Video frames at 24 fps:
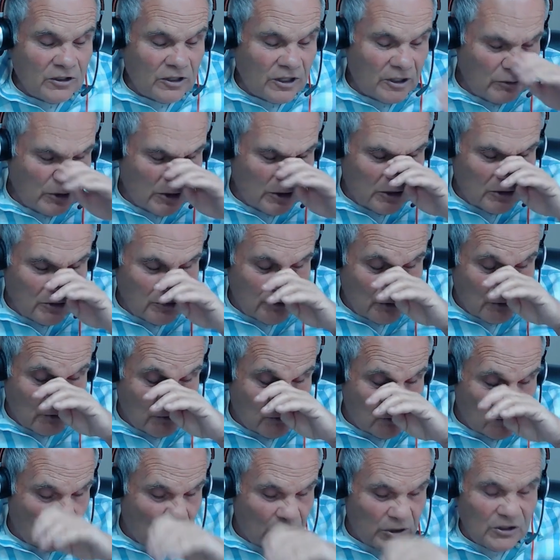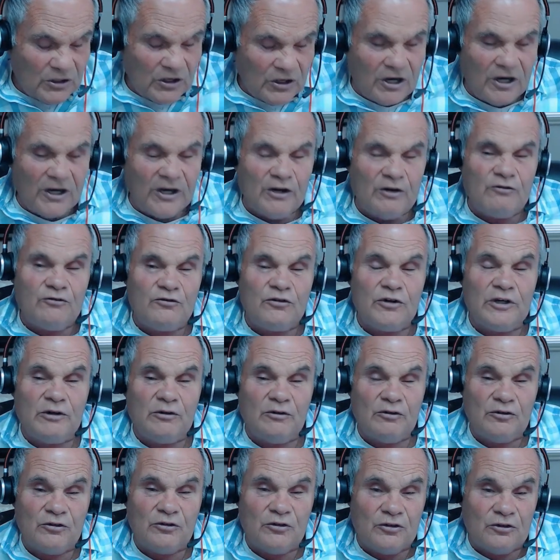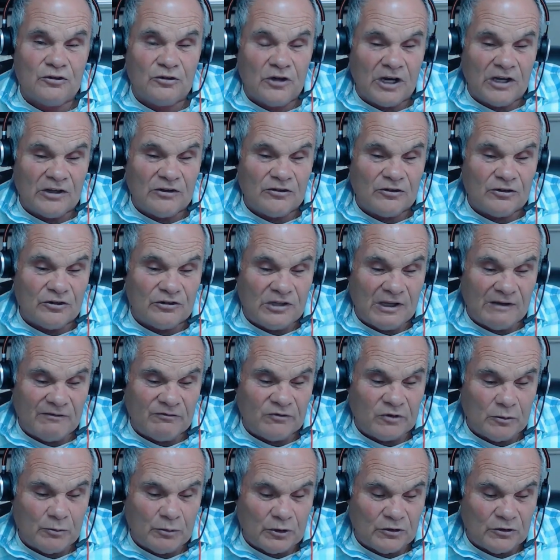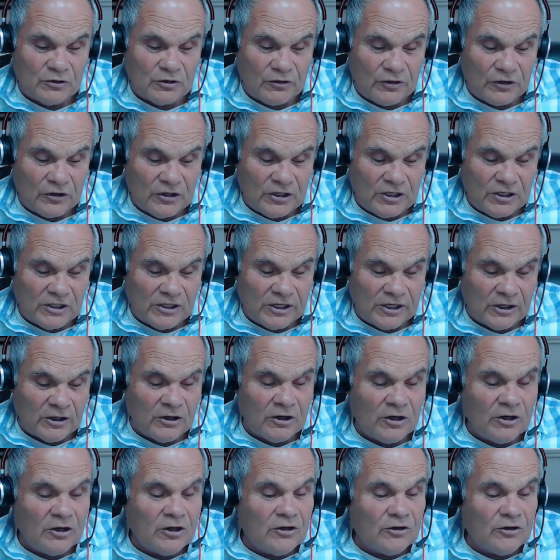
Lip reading: because those would be the higher frequencies not susceptible to the D layer,